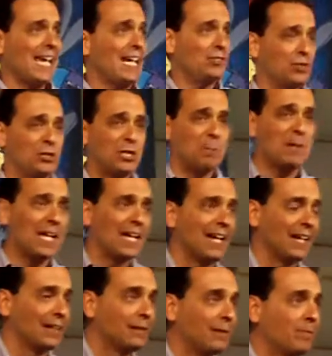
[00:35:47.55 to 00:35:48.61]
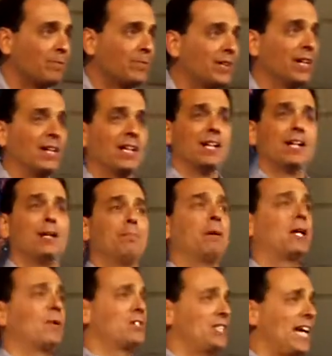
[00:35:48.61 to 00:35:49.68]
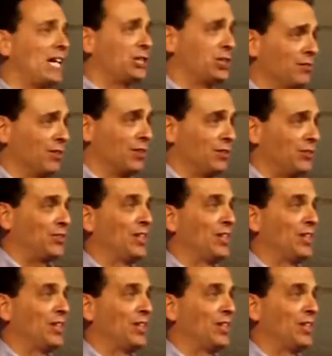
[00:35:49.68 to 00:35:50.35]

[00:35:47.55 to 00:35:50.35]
answer to be. What was the extroverts?